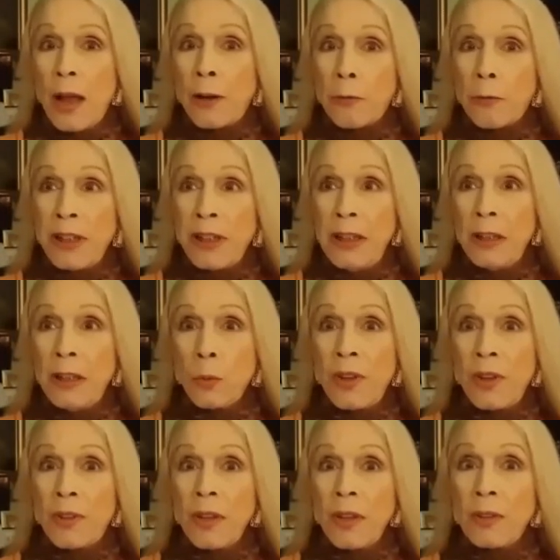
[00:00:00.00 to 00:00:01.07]
agree
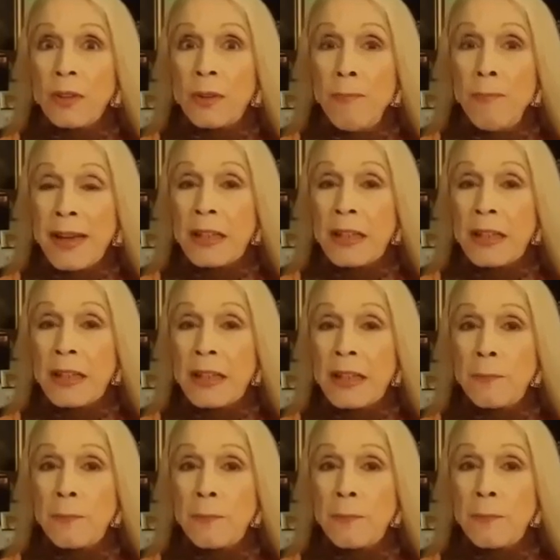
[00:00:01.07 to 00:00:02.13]
with the medical
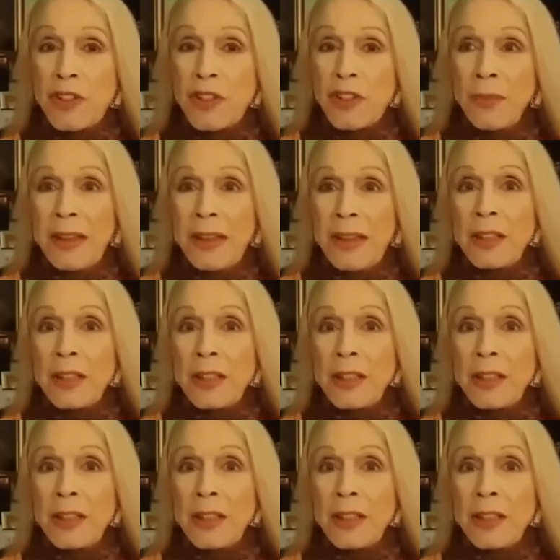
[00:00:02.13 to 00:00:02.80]
profession that